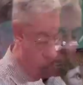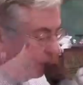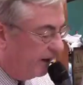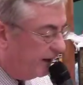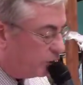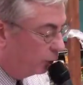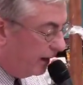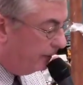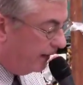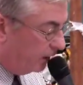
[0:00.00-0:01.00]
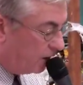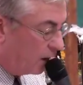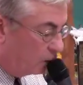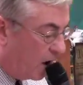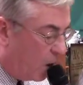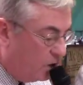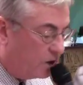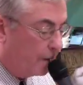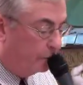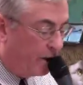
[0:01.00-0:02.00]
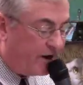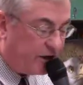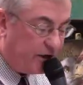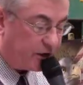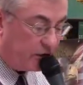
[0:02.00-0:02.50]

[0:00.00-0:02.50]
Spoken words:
We need to rebuild our roads, bridges,